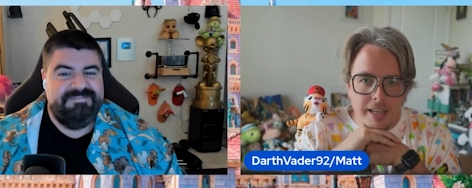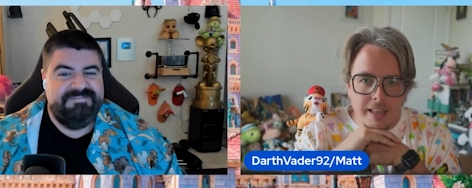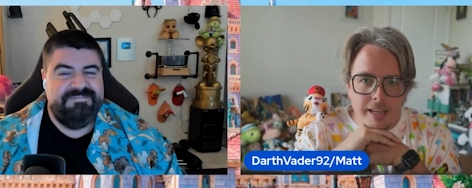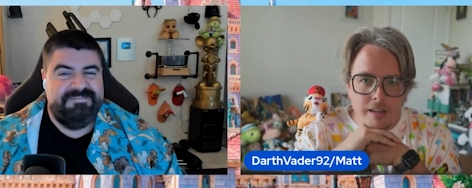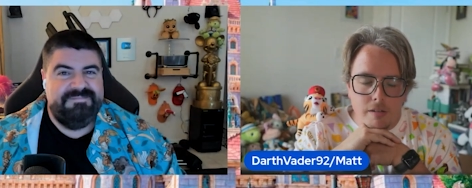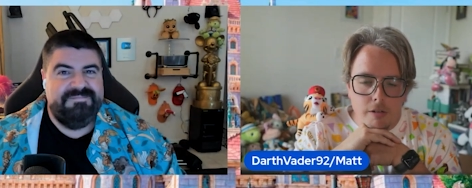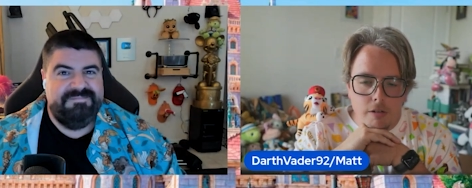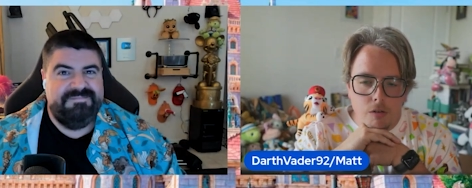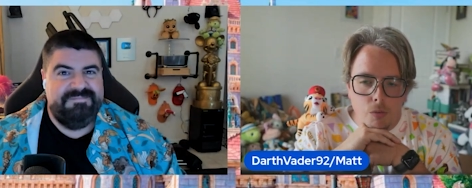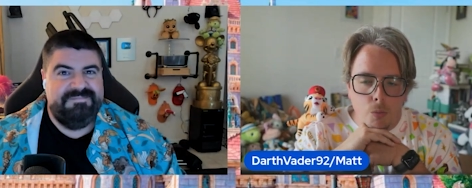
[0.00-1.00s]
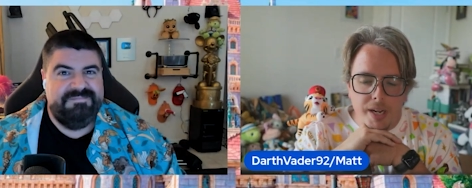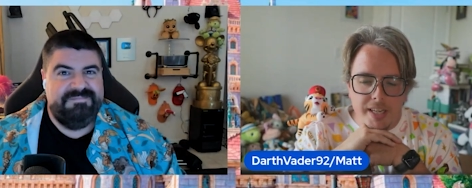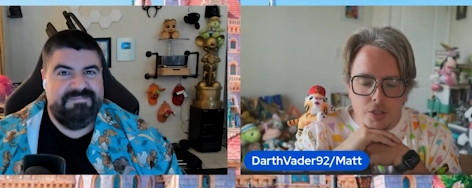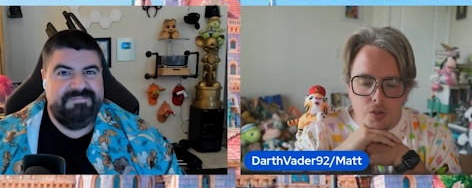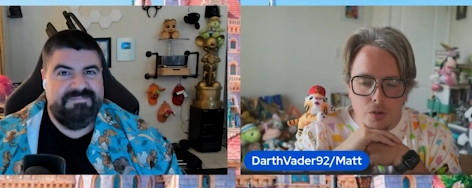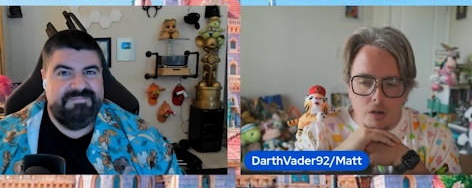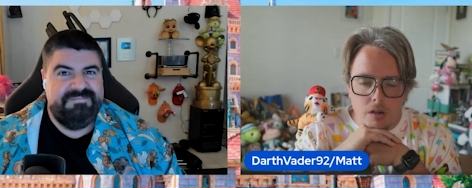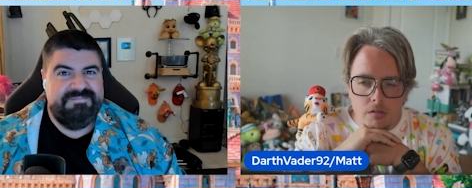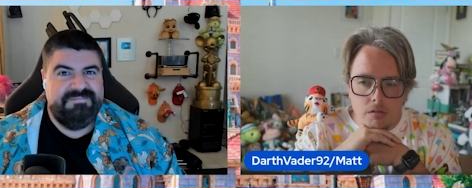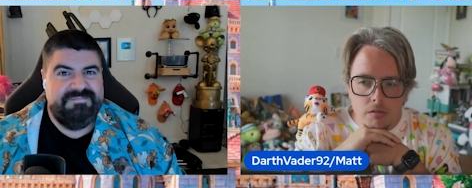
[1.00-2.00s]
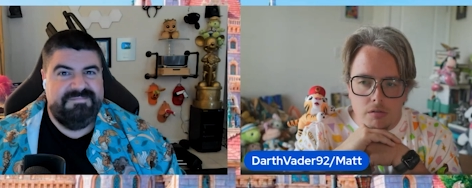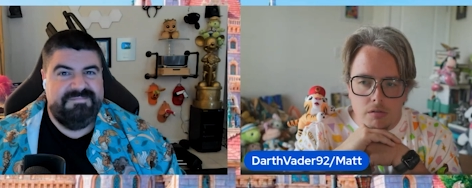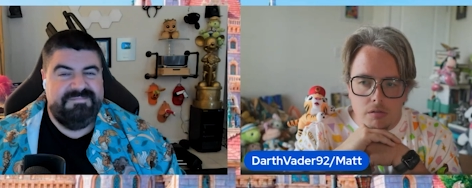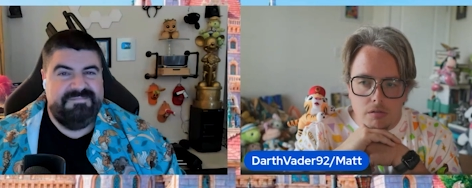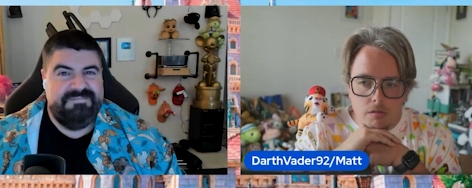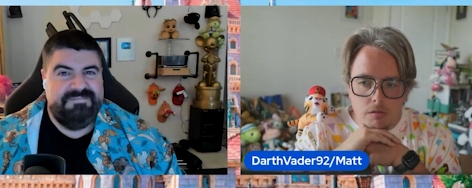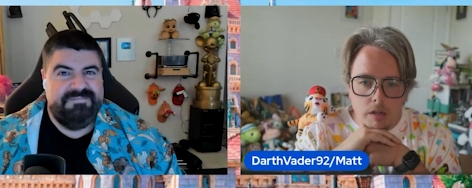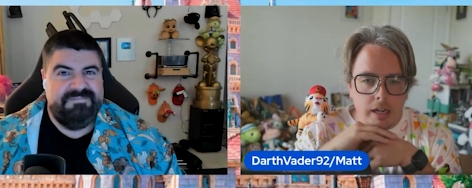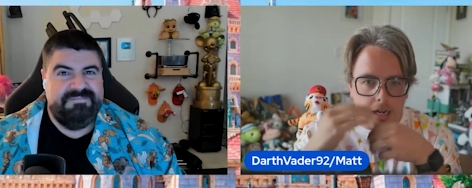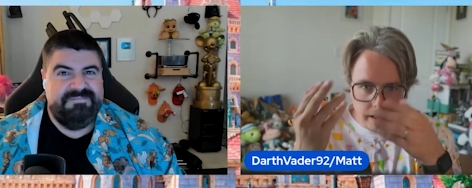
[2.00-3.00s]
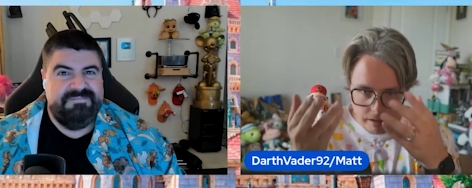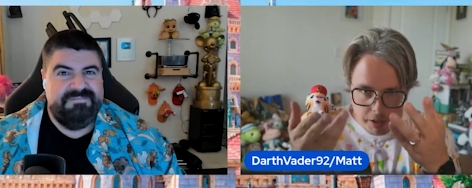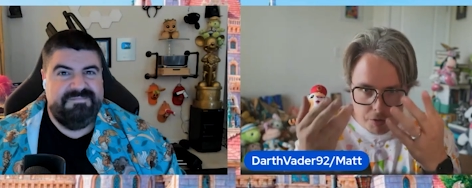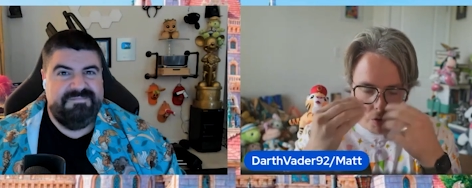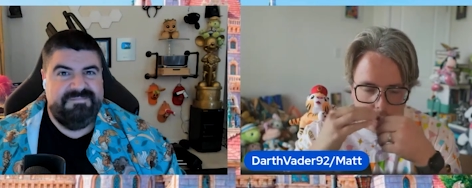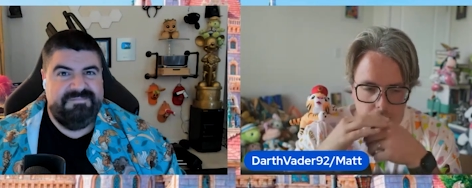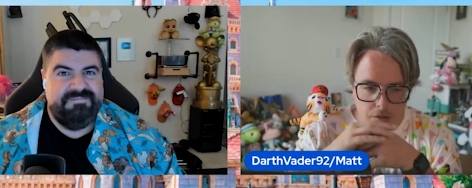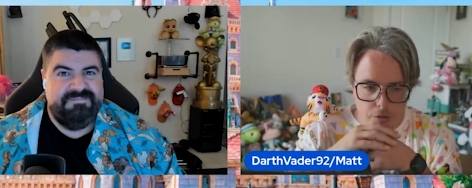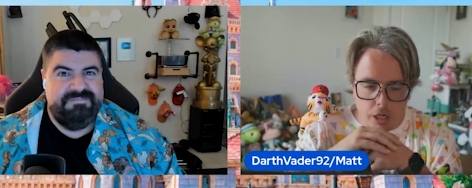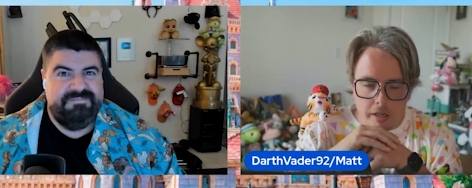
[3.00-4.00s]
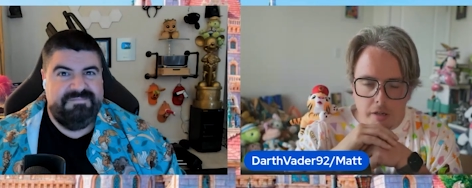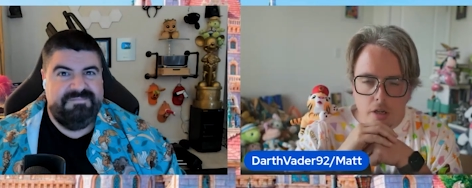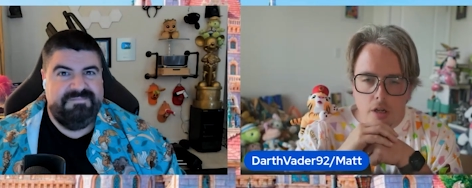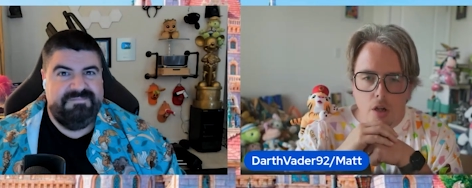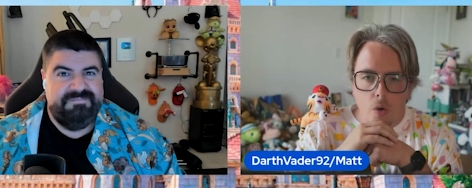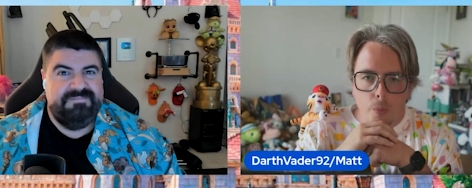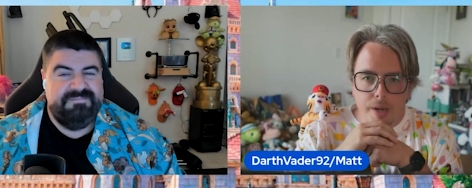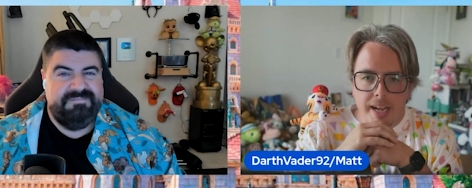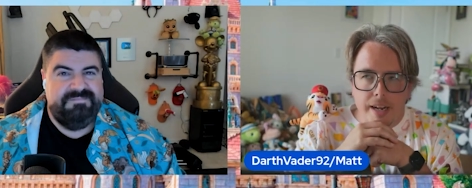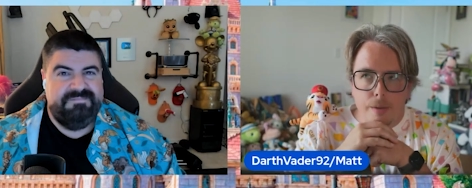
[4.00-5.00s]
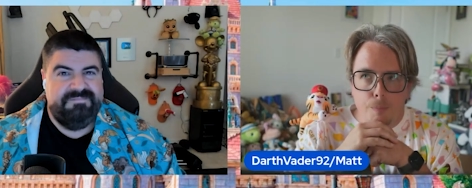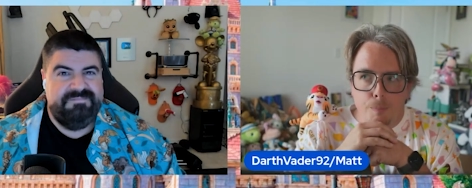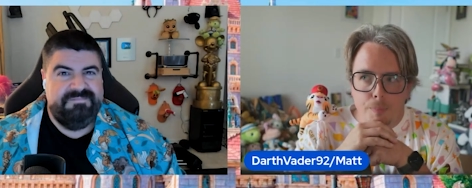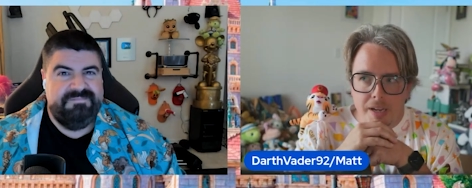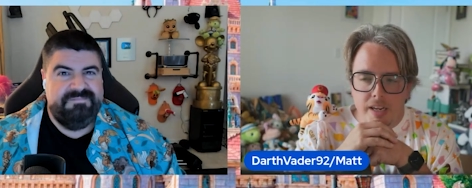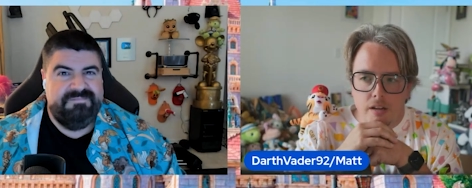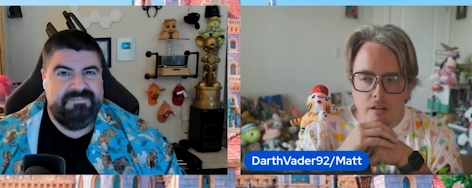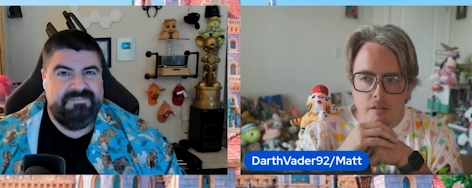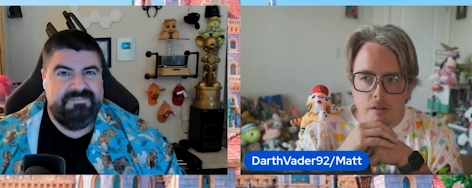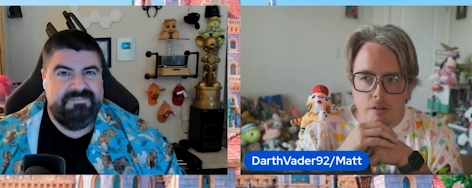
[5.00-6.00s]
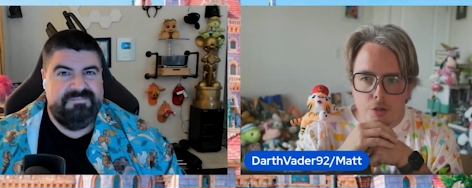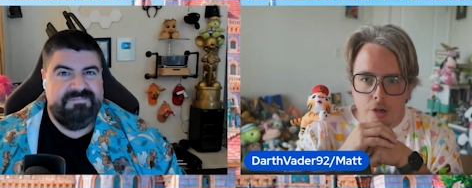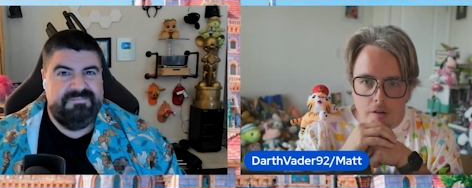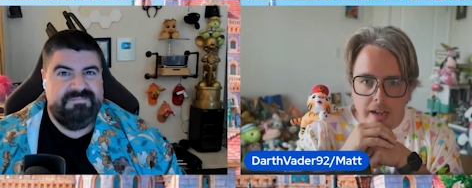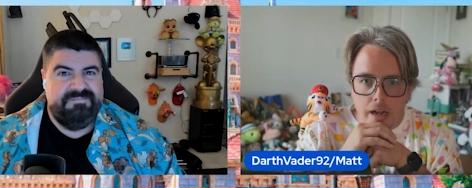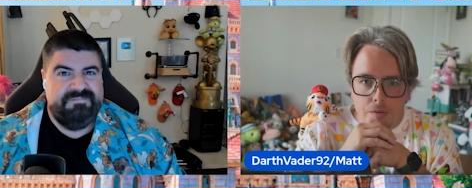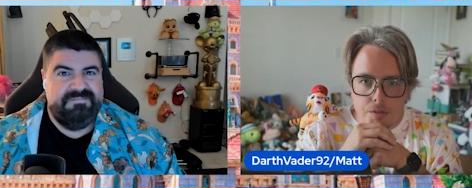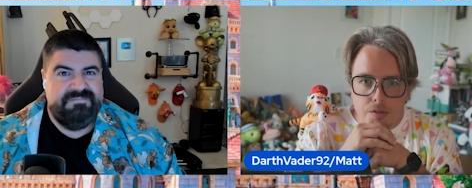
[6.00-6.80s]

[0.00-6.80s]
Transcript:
Speaker 1: think we saw, and you saw it too, John. We had a big turnout